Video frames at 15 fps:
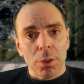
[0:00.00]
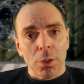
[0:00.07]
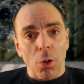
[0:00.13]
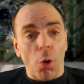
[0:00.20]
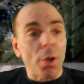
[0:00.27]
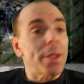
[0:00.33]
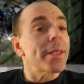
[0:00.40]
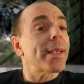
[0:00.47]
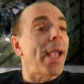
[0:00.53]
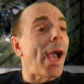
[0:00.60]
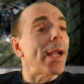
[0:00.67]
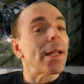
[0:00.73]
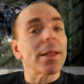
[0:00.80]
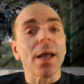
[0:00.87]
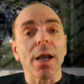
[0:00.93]
or in
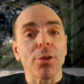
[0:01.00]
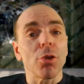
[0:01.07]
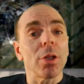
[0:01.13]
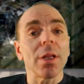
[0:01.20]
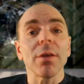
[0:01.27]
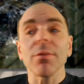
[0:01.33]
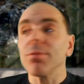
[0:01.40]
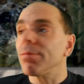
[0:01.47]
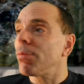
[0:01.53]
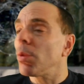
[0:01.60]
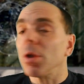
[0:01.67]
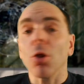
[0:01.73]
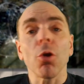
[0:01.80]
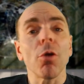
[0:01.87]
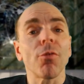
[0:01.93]
Canada, you live
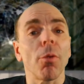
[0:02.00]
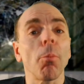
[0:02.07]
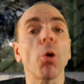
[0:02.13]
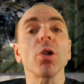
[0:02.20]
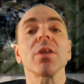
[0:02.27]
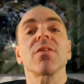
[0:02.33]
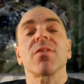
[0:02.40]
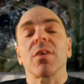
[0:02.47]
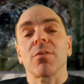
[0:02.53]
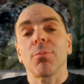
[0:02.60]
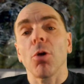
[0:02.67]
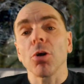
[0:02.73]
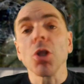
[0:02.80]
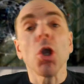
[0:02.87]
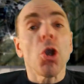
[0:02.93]
with her for more than six
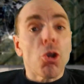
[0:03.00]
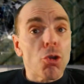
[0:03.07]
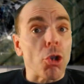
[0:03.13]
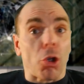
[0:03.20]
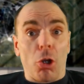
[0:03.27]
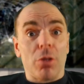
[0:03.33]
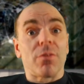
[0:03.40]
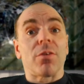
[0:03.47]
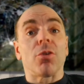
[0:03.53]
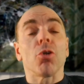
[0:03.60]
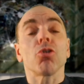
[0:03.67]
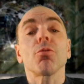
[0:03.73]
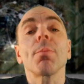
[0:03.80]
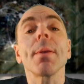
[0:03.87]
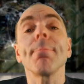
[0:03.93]
months, you consider
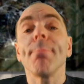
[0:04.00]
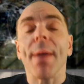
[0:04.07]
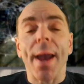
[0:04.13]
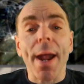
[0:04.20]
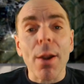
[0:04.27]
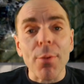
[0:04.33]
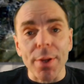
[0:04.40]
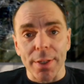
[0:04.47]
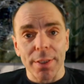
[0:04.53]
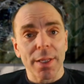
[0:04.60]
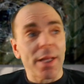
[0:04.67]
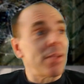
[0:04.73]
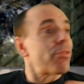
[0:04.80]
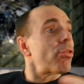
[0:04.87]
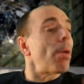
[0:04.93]
to be married
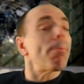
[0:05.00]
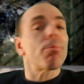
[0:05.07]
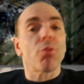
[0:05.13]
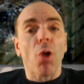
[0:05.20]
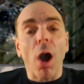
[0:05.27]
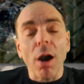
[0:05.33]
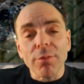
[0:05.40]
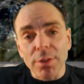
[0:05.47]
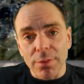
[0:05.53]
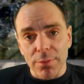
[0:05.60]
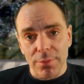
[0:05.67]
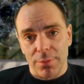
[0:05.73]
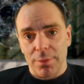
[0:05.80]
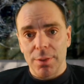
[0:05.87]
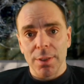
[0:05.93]
in some
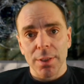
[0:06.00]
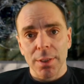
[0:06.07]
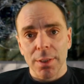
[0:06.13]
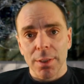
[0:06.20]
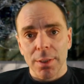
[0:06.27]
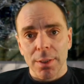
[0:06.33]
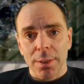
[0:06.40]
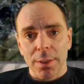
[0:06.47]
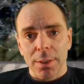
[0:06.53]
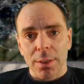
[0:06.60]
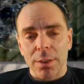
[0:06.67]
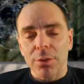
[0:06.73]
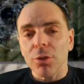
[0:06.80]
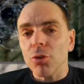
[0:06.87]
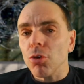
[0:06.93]
province.
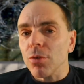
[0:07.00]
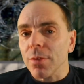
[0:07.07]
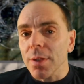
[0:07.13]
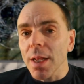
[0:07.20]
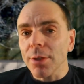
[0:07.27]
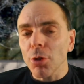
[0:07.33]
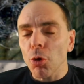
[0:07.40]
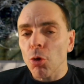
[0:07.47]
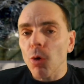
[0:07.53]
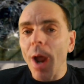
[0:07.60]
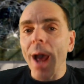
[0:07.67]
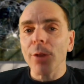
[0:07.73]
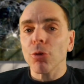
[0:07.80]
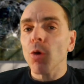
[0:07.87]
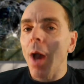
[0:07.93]
Did you see that the,
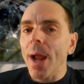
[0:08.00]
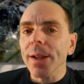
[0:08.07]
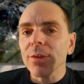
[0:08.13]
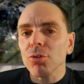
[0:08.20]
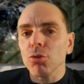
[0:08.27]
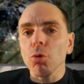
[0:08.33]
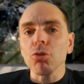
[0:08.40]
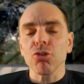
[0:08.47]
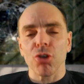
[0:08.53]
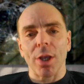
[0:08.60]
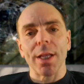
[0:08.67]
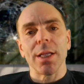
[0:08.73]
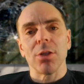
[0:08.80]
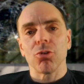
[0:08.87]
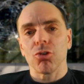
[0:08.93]
the attitude
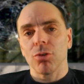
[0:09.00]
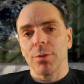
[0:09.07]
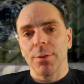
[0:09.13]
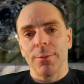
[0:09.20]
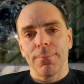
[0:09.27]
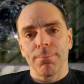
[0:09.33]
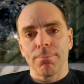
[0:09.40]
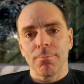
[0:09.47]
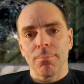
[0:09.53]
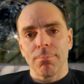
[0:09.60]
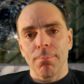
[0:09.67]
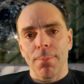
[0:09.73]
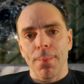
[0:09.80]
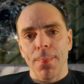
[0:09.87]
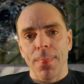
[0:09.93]
change?
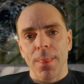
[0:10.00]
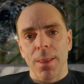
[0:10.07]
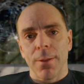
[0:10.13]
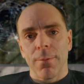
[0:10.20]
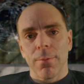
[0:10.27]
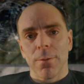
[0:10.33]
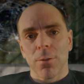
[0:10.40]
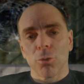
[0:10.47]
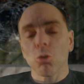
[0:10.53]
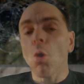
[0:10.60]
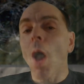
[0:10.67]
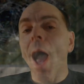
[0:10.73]
The